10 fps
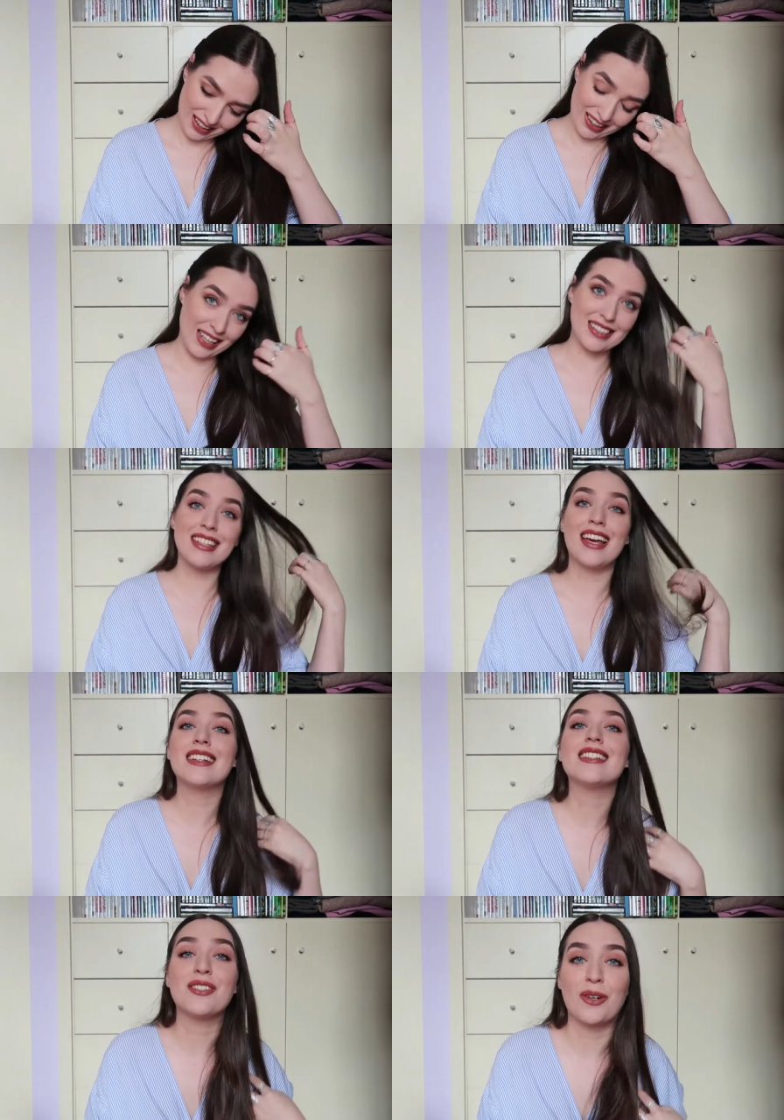let's
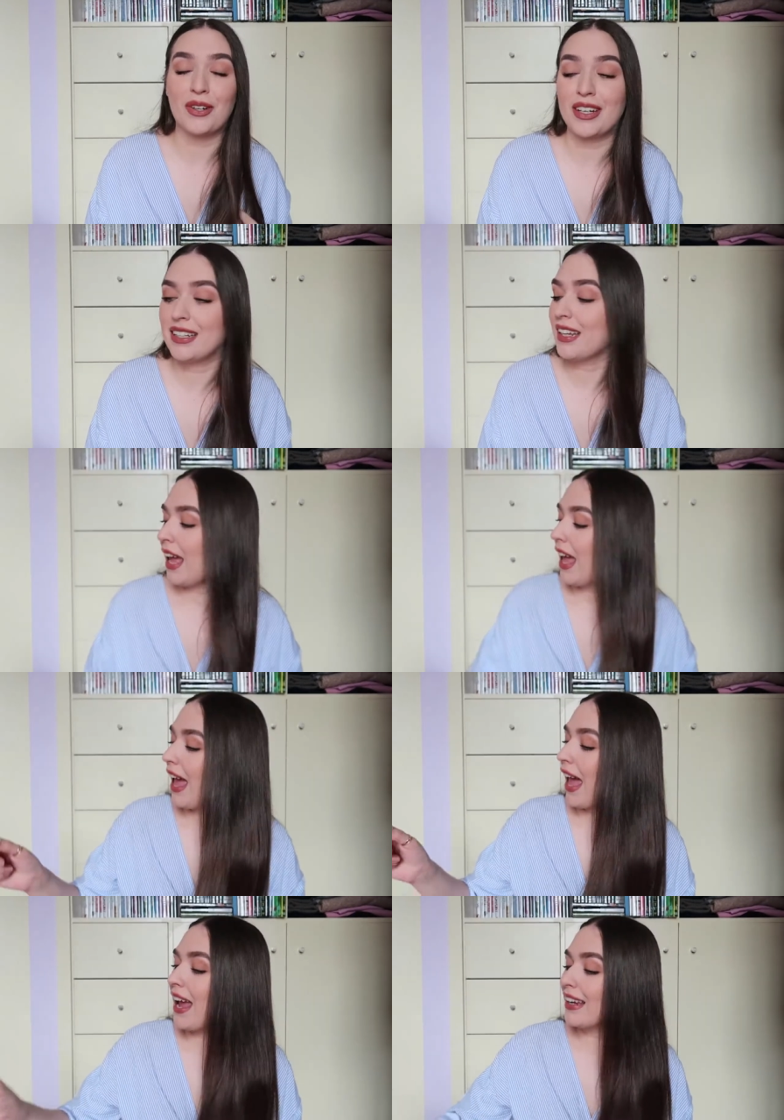get started.
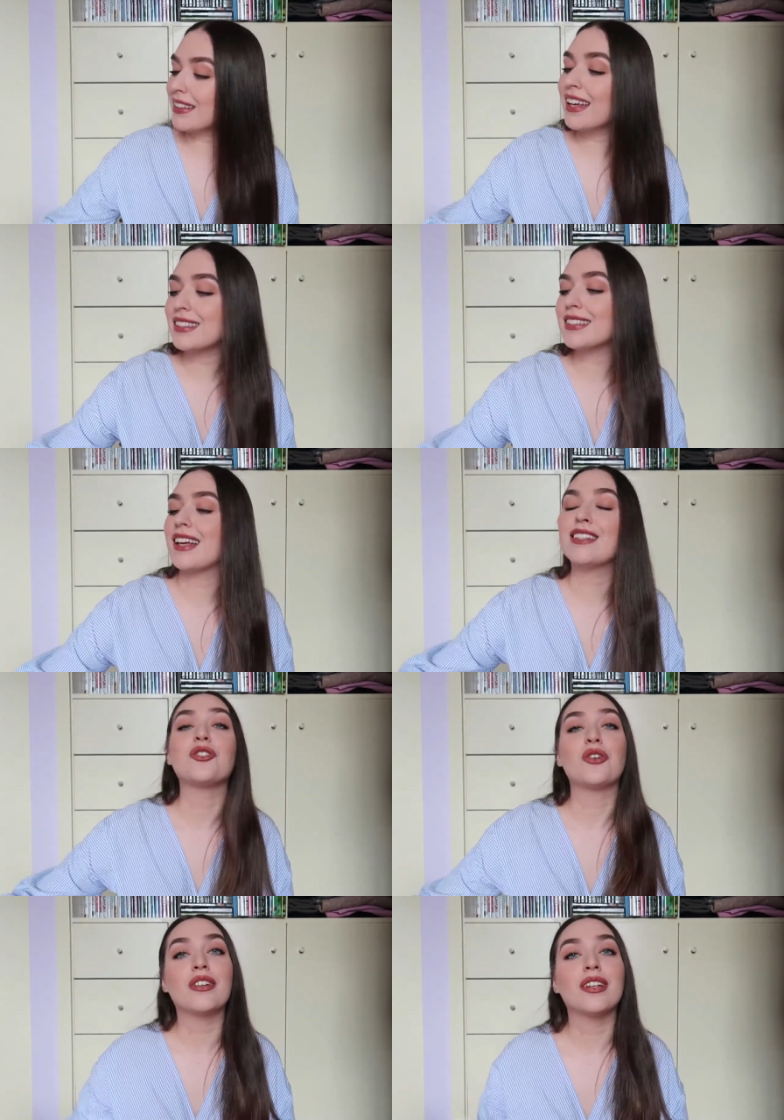And let's get
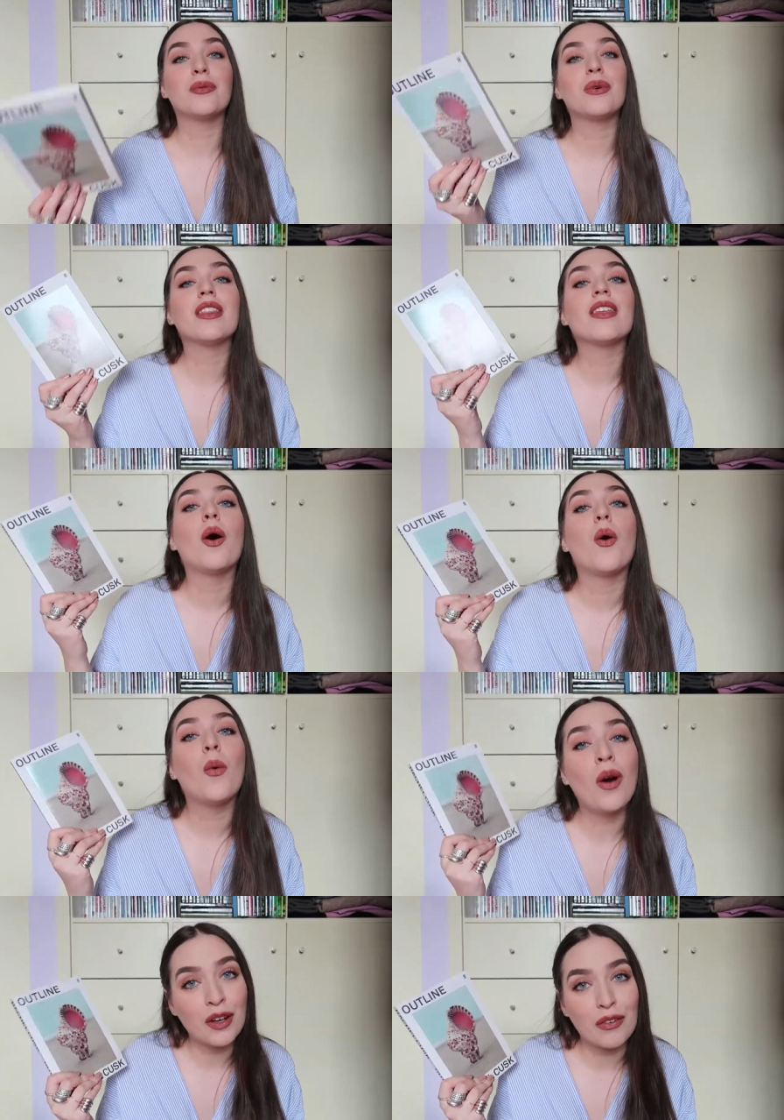started with
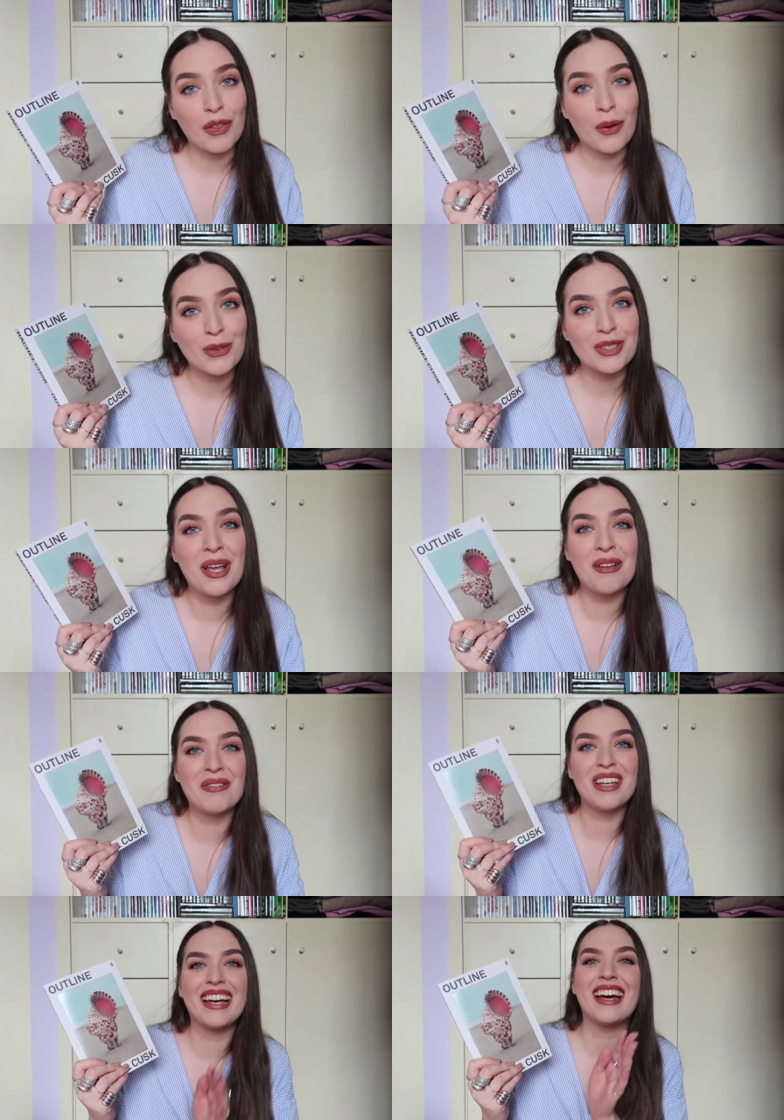one of those
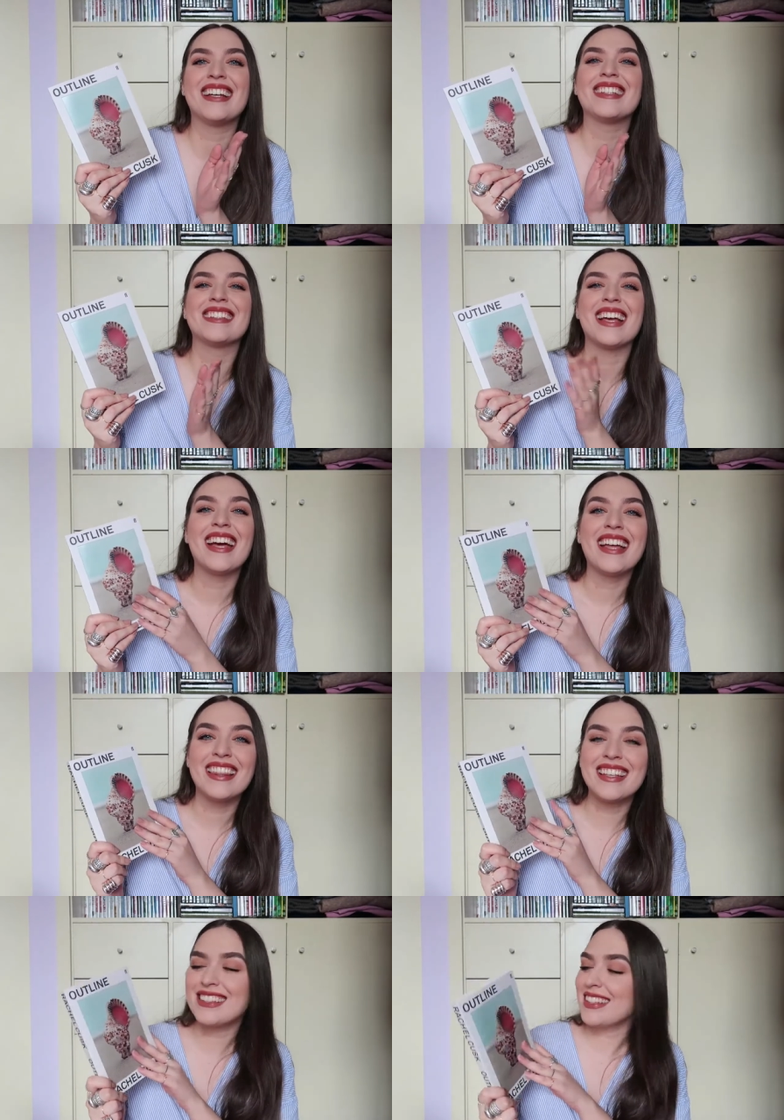because
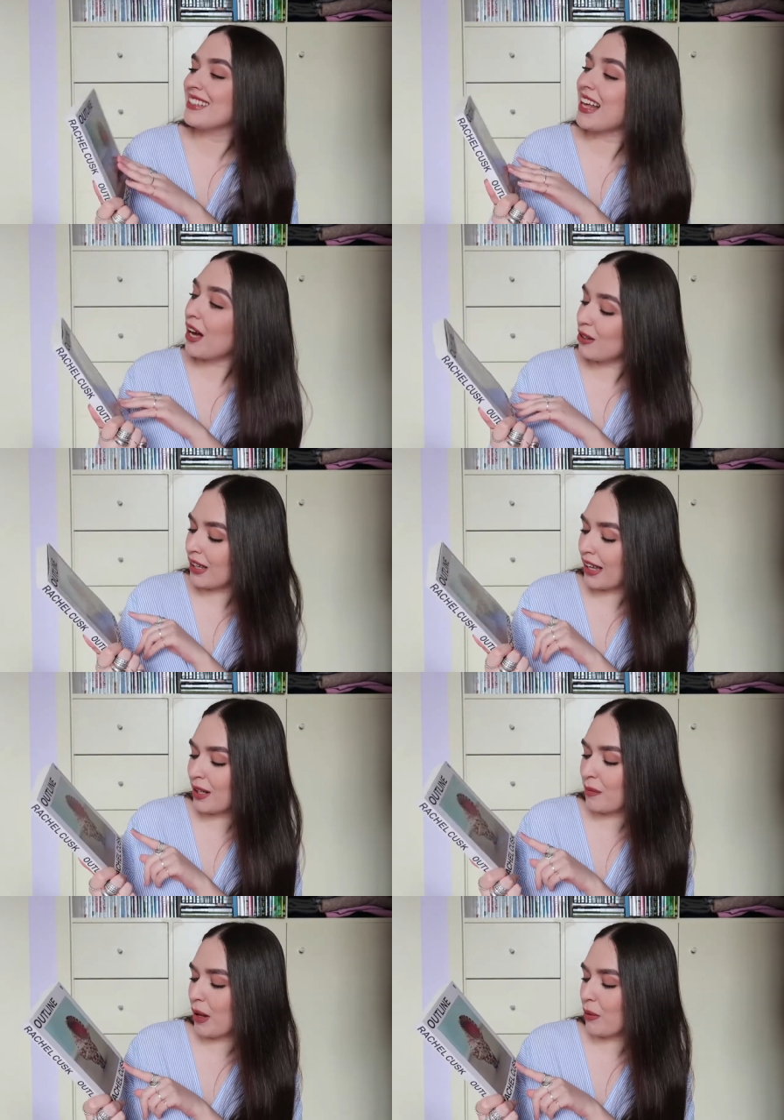this is
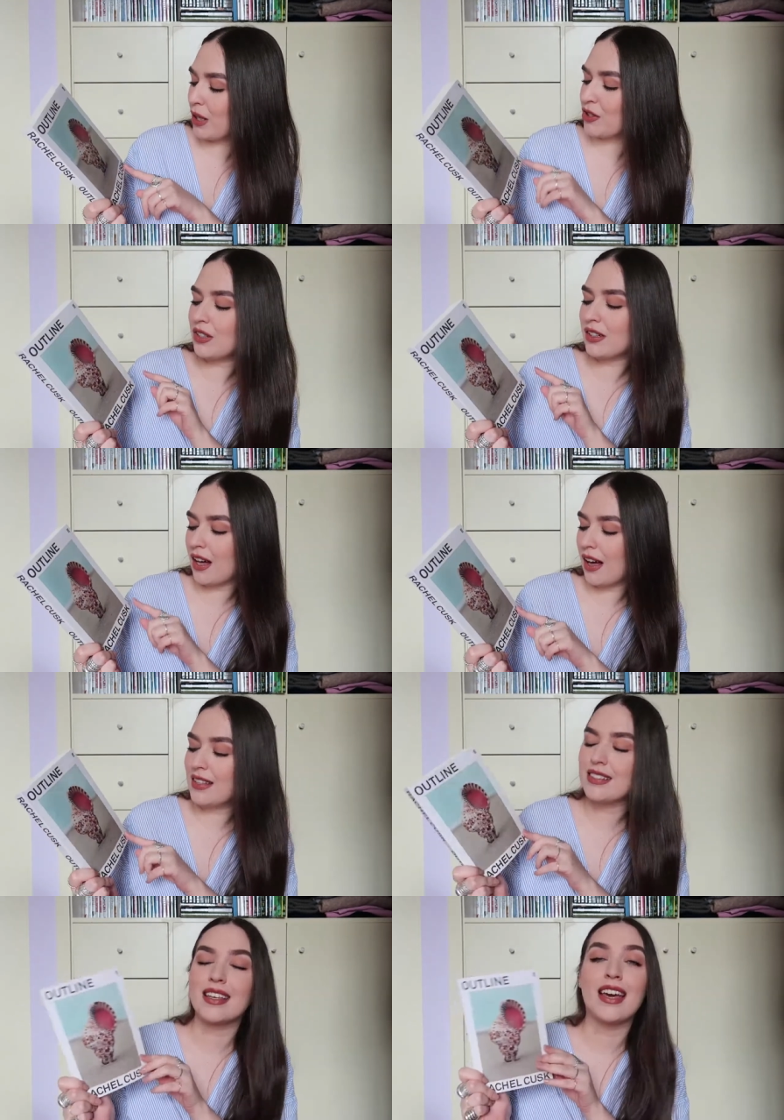Outline by Rachel
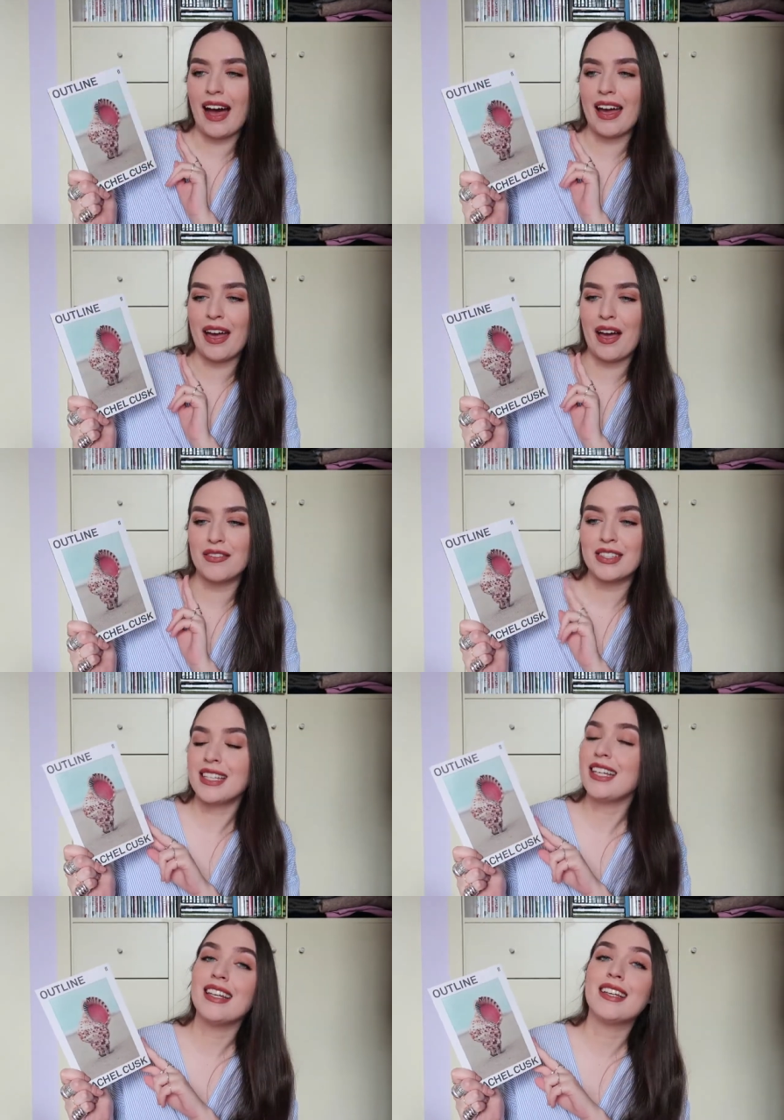Cusk. I have
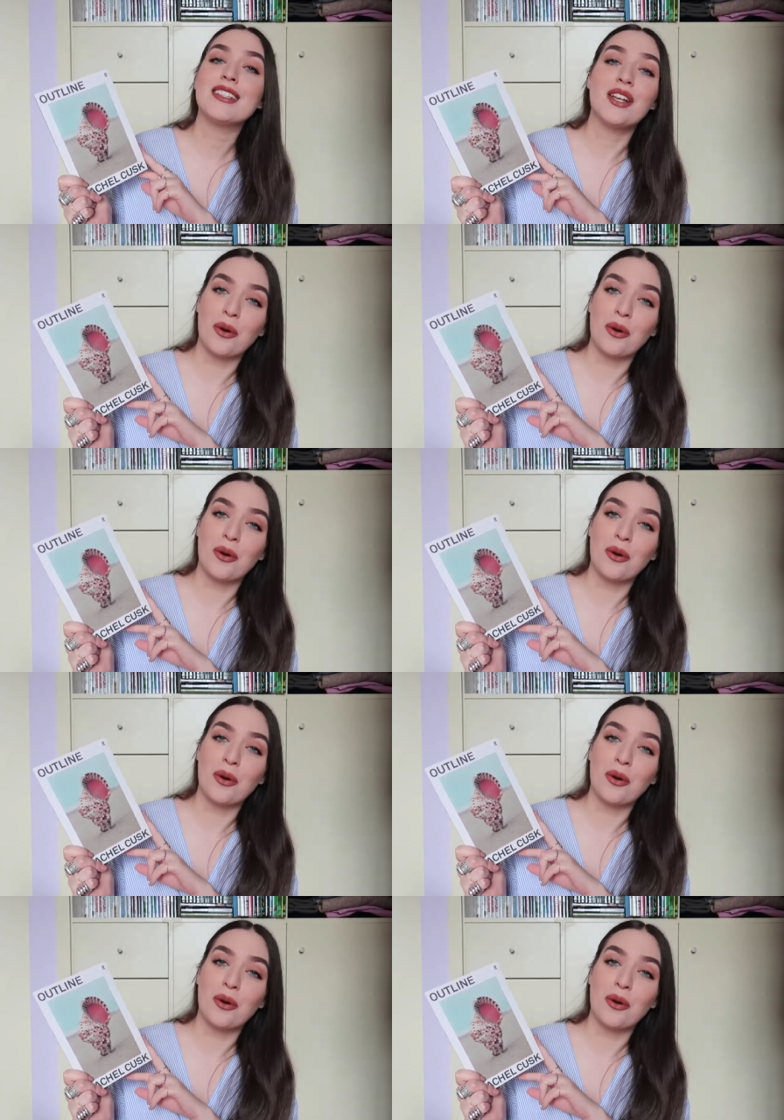seen it